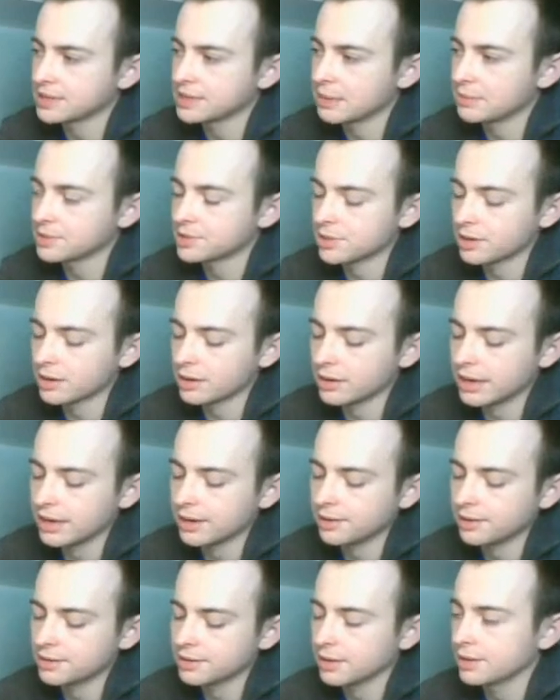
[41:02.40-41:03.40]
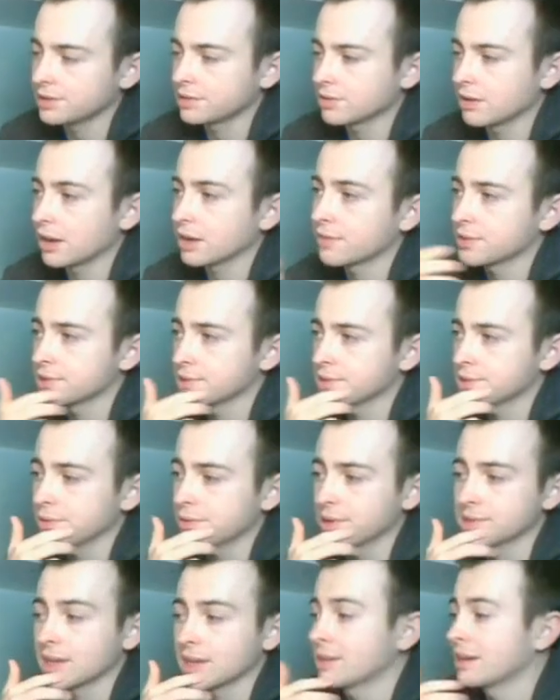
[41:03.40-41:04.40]
game to start, and Drock versus
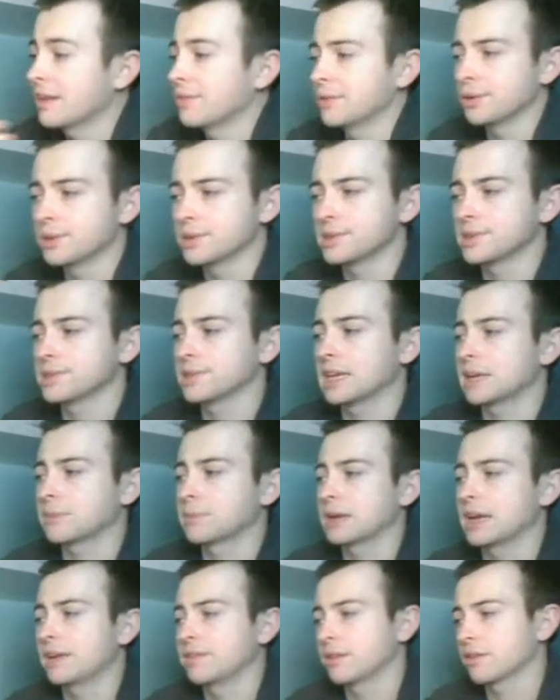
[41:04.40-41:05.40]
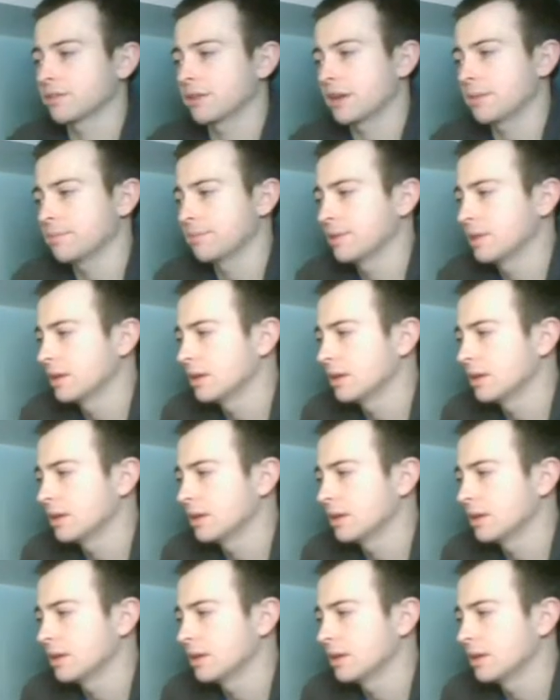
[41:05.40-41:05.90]
Lucas. I don't have Lucas's link, but I have the other game.